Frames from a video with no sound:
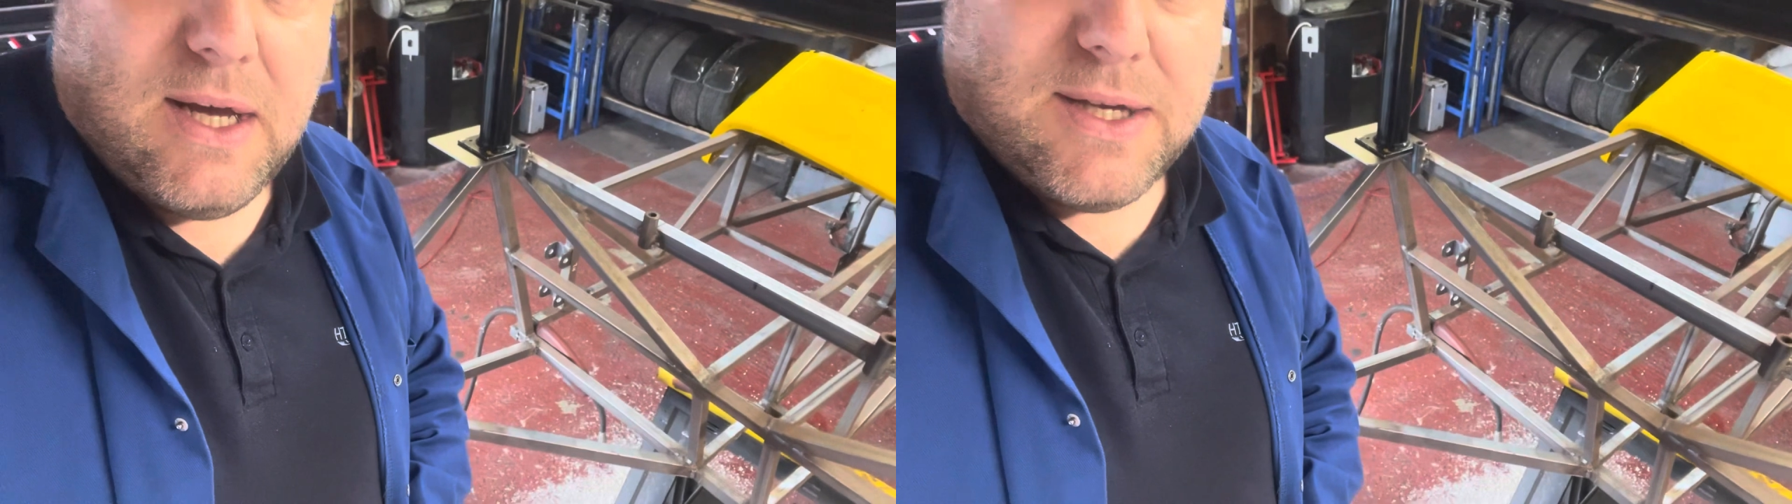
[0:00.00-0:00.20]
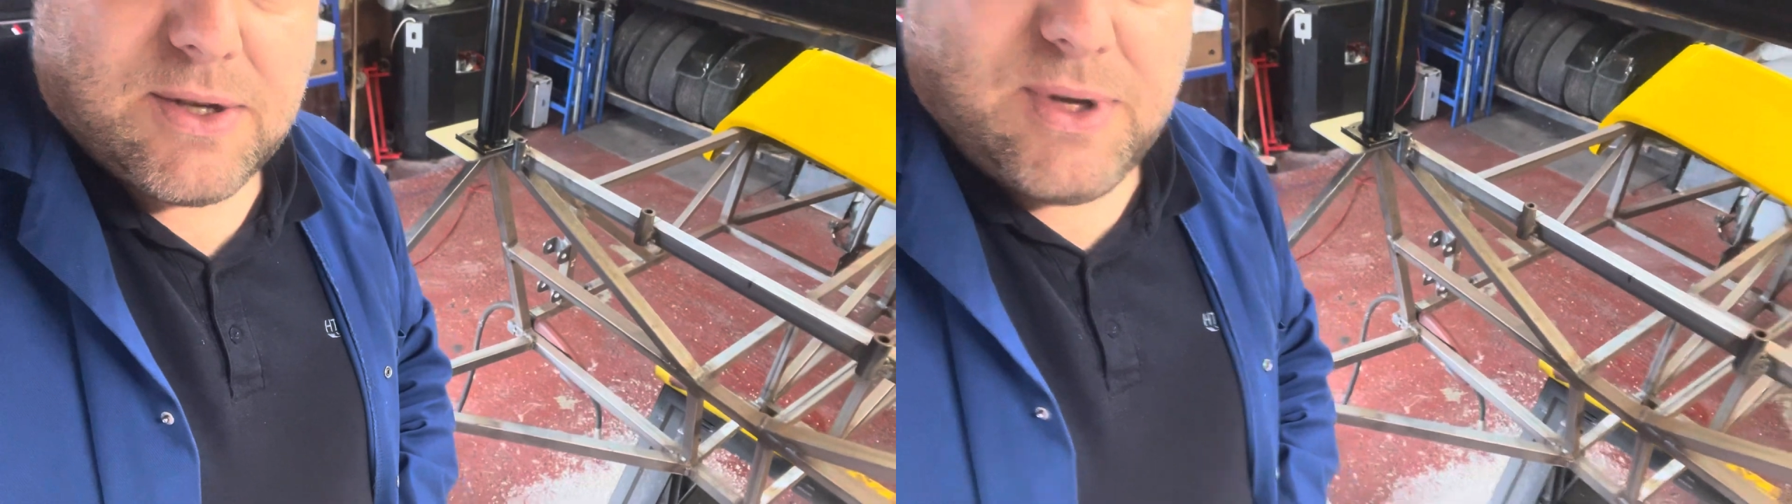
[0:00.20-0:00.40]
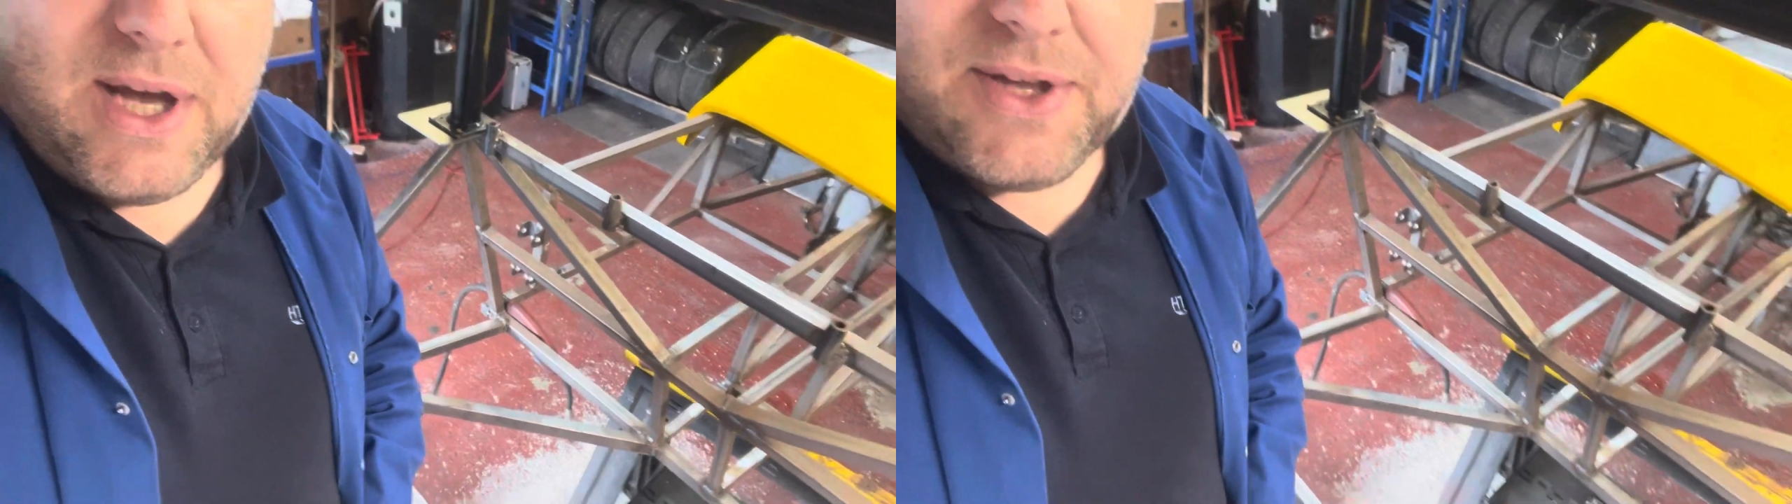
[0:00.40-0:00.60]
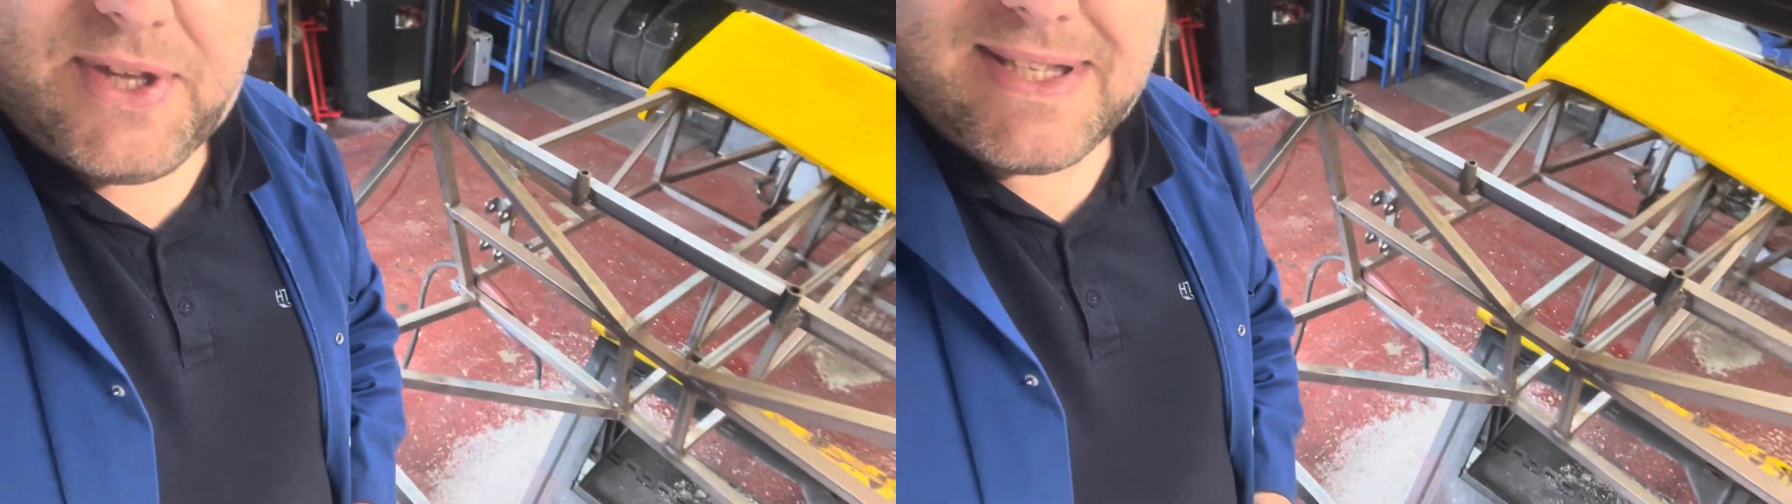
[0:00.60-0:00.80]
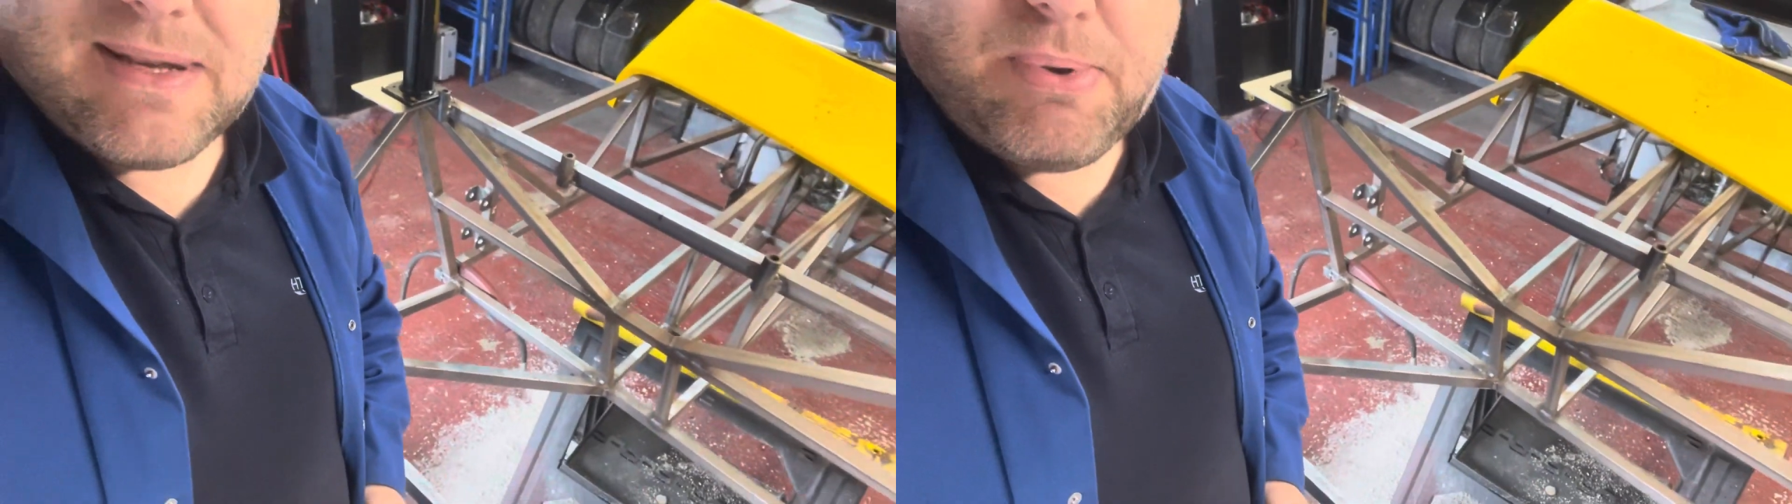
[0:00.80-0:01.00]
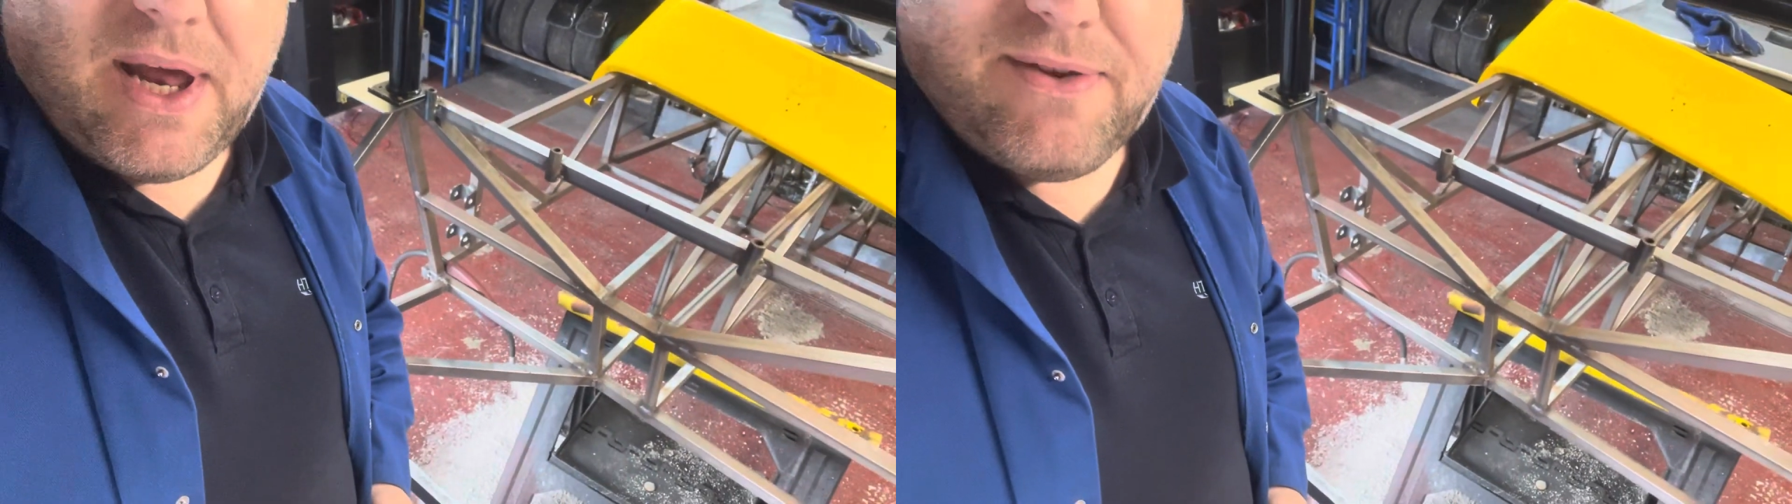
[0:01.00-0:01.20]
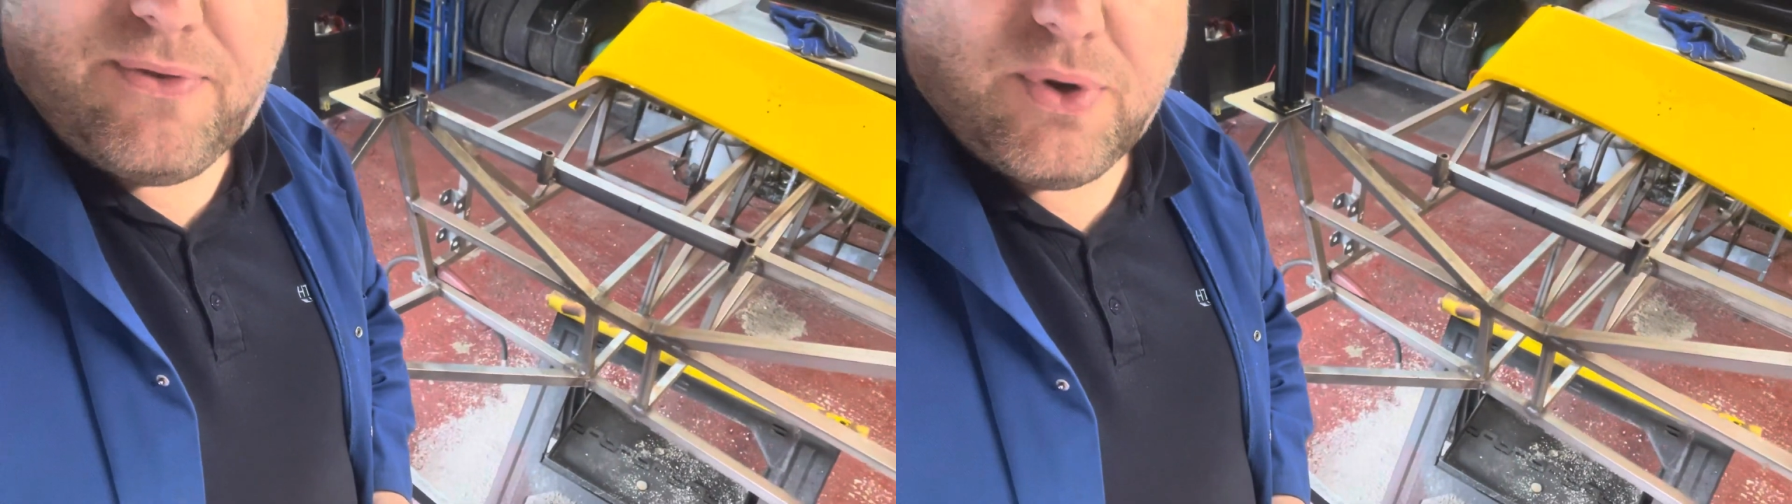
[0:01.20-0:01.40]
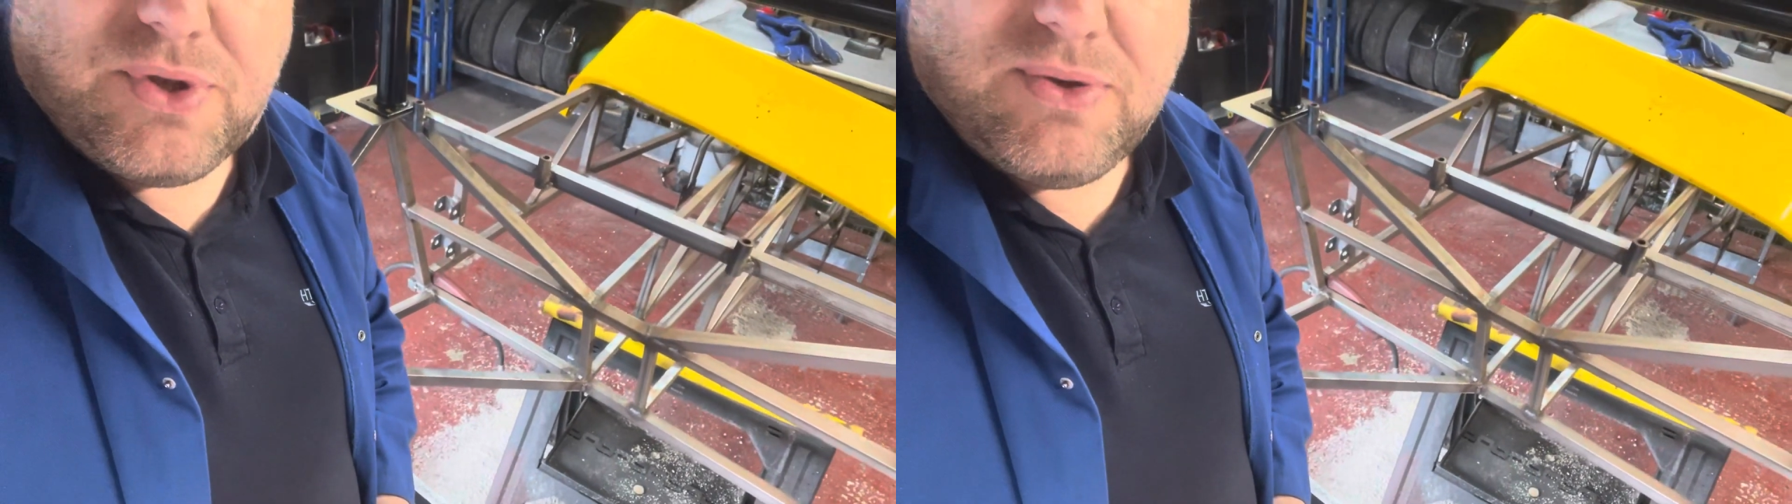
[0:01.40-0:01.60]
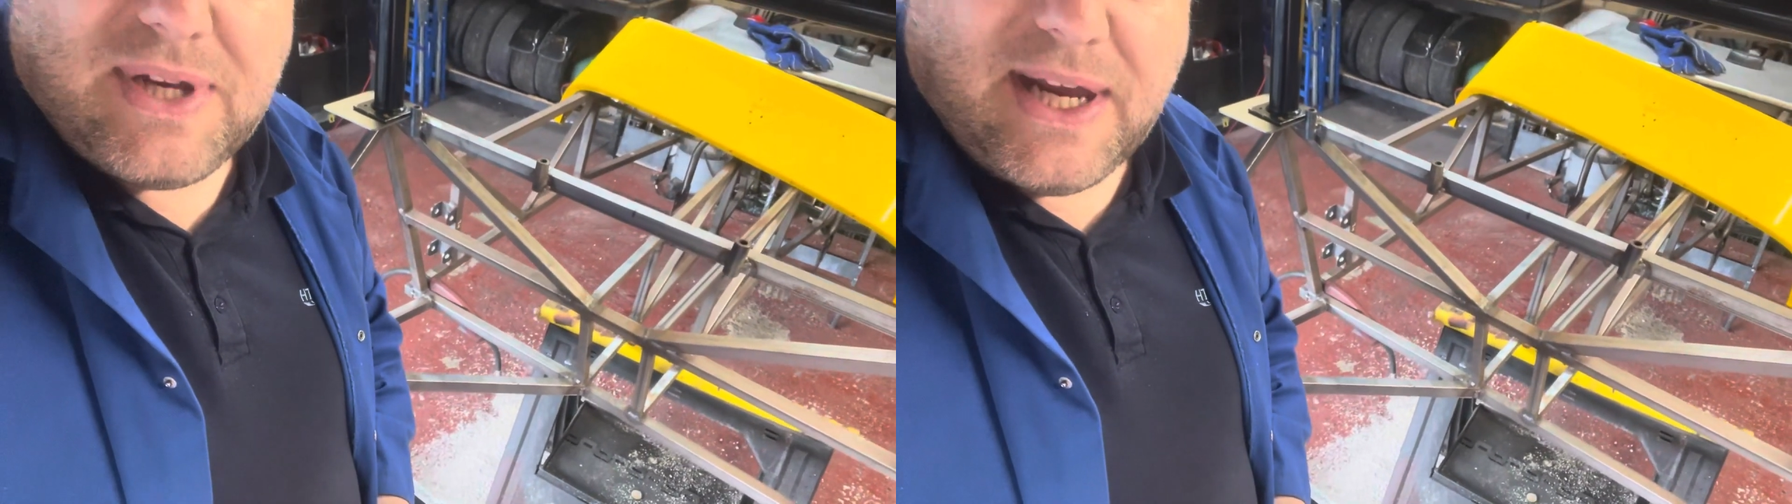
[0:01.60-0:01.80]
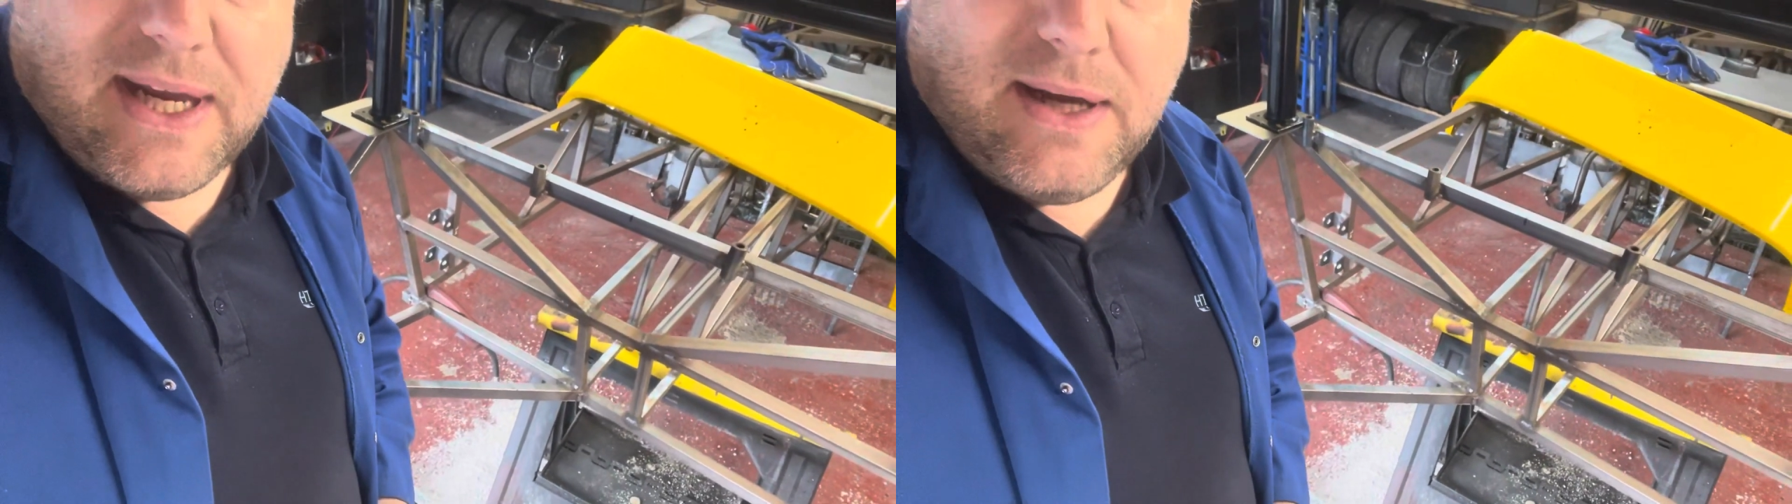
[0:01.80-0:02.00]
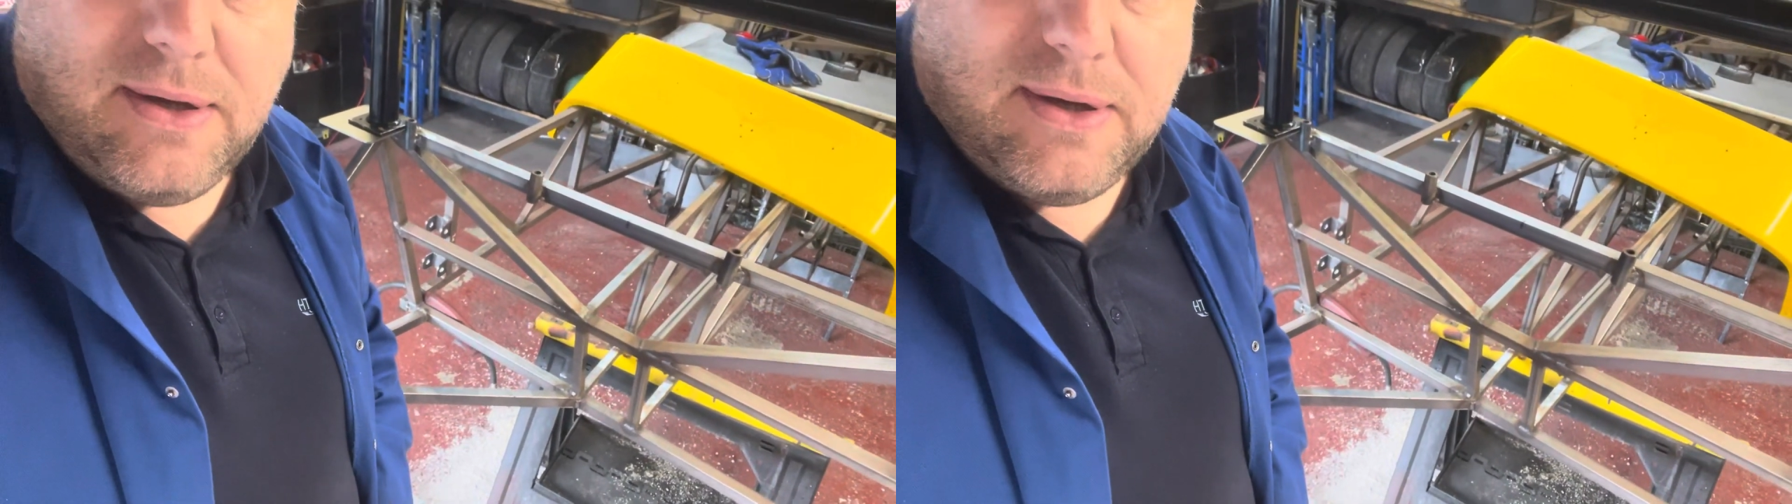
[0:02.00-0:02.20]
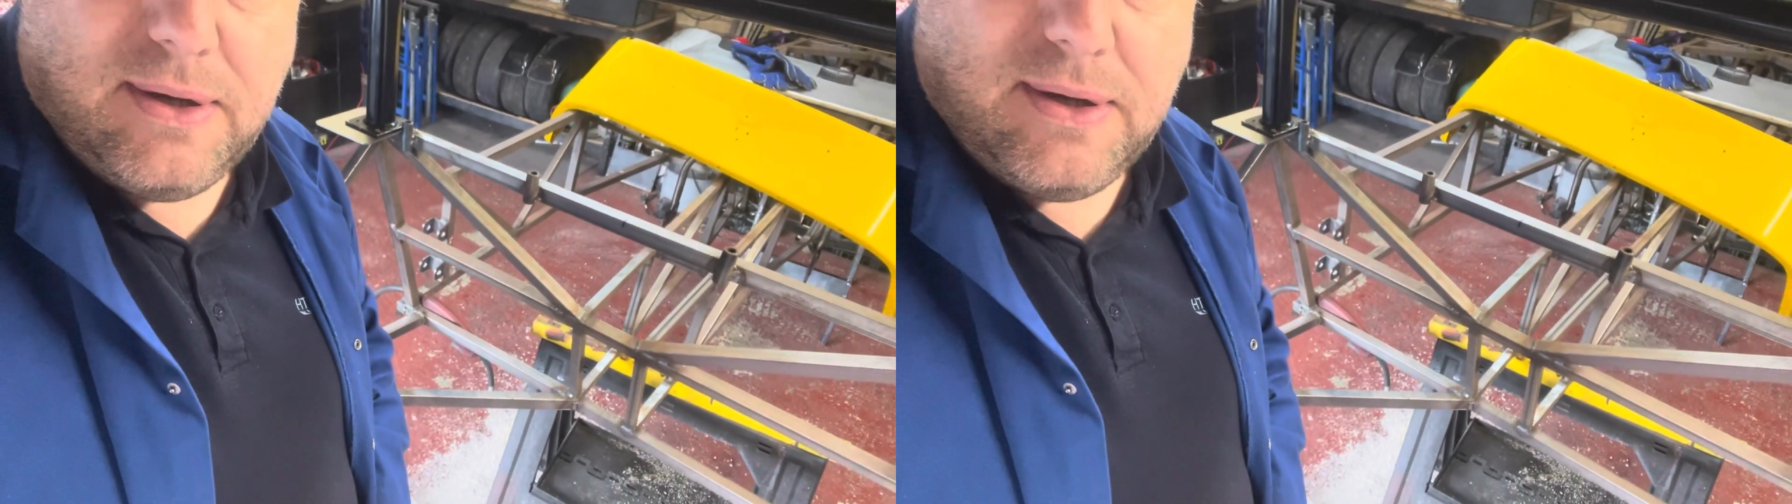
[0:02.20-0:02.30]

So yeah, that's the plan for today.